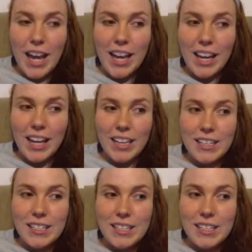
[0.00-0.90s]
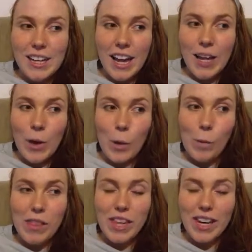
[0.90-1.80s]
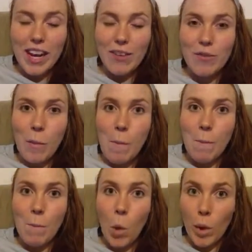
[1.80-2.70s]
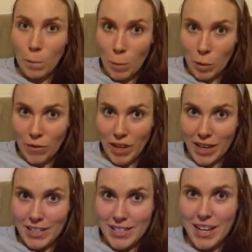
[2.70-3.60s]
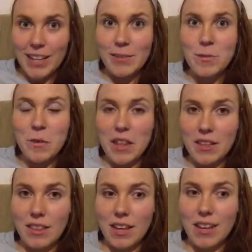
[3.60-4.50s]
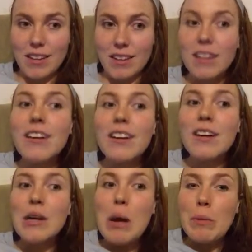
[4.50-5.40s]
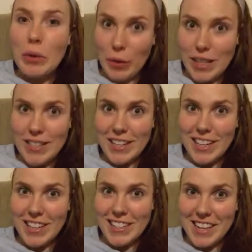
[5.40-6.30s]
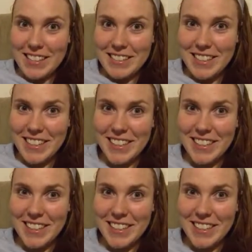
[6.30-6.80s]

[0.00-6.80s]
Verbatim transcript: And I hope that I have more motivating days rather than procrastinating days.